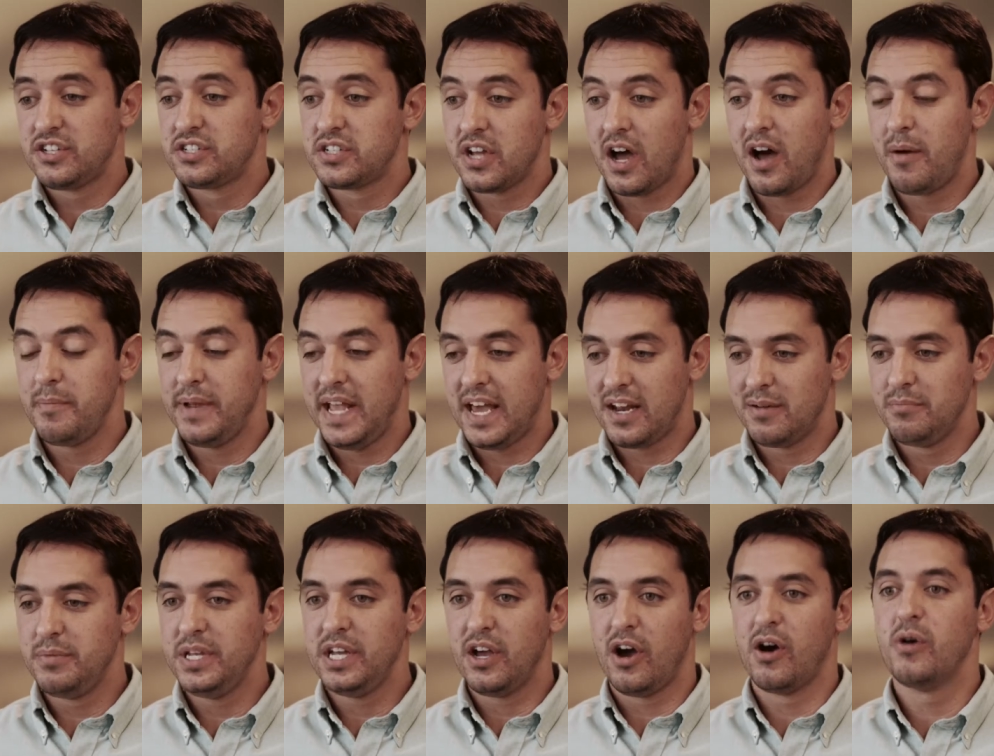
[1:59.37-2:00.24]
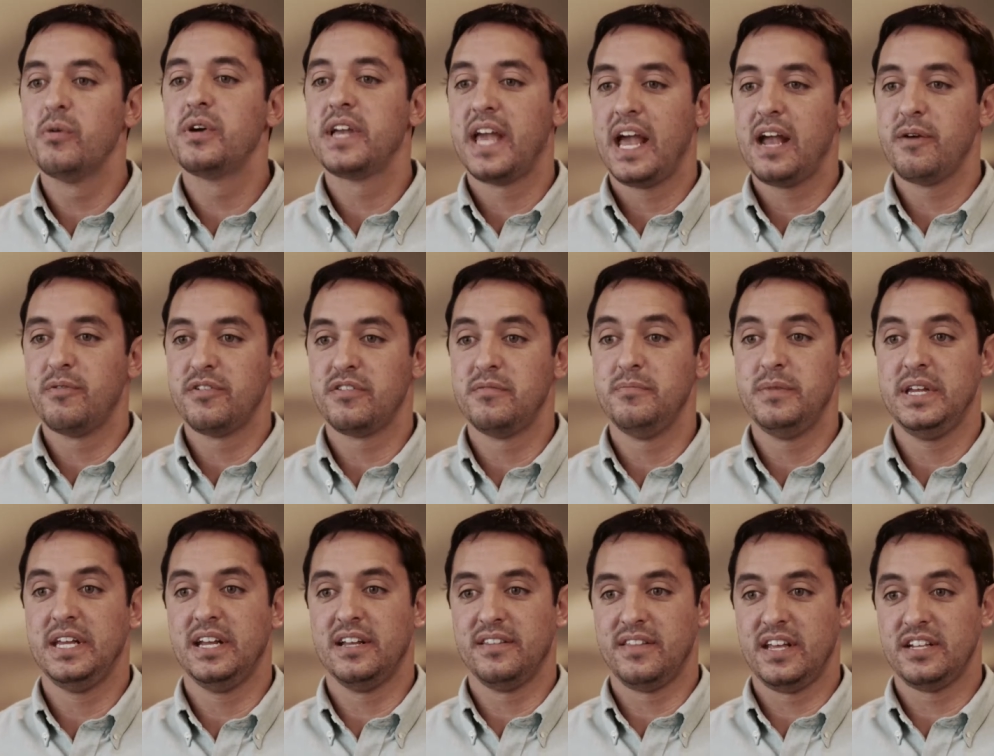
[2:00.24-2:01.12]
just taught me how to be okay with
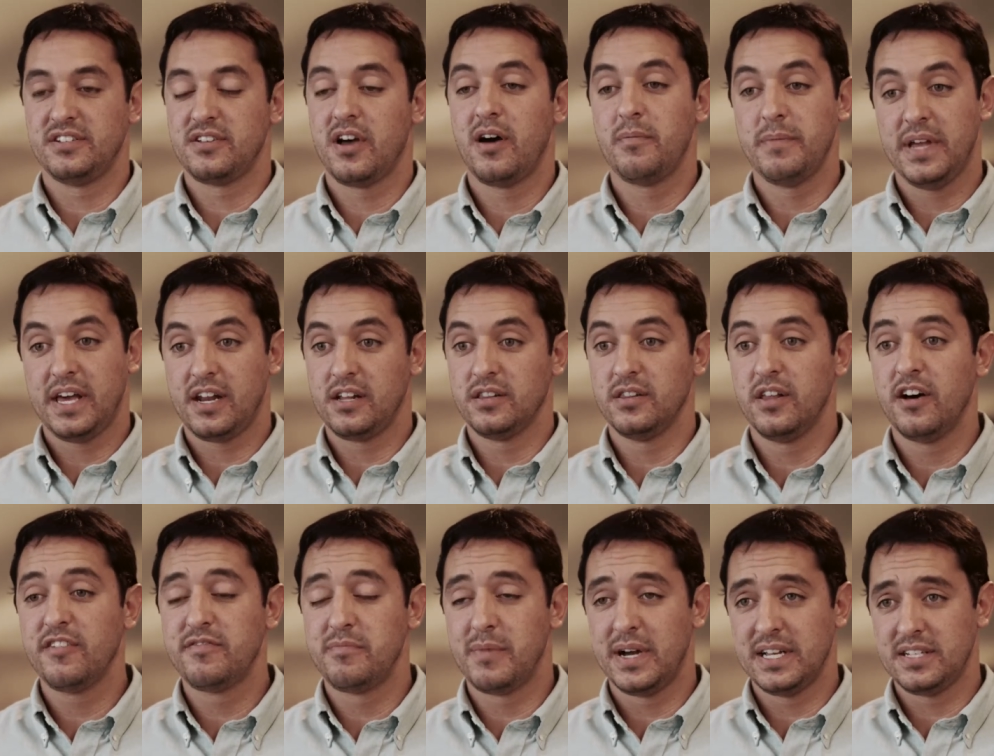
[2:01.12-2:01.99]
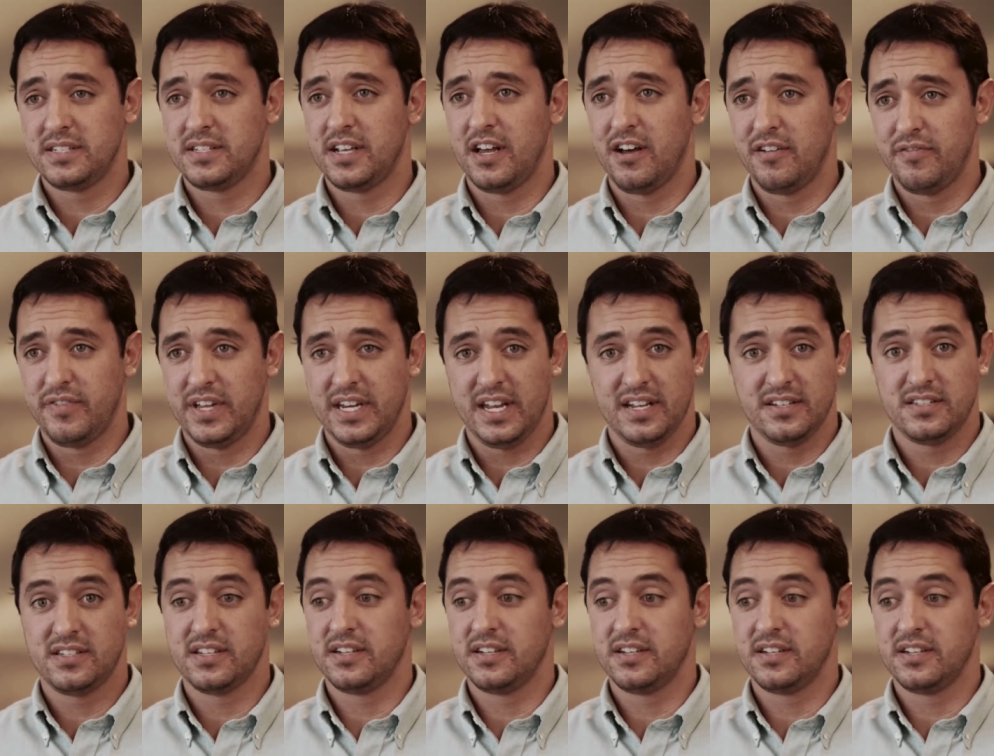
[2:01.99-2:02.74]
me, and they taught me how to love myself and